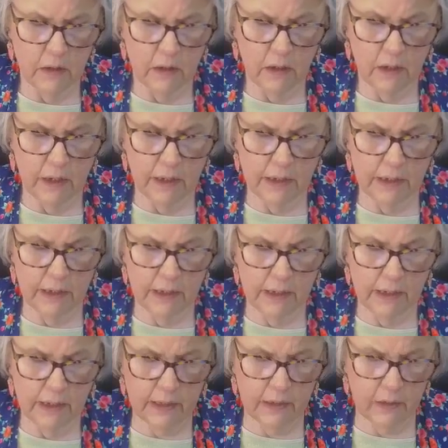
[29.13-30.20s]
All right, now I
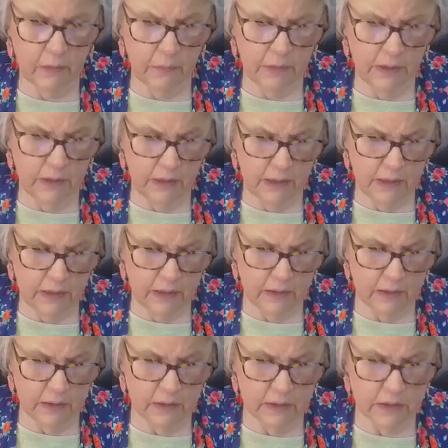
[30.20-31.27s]
got to go in and
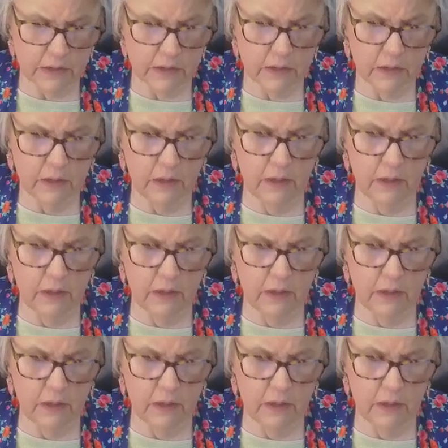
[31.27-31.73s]
edit this.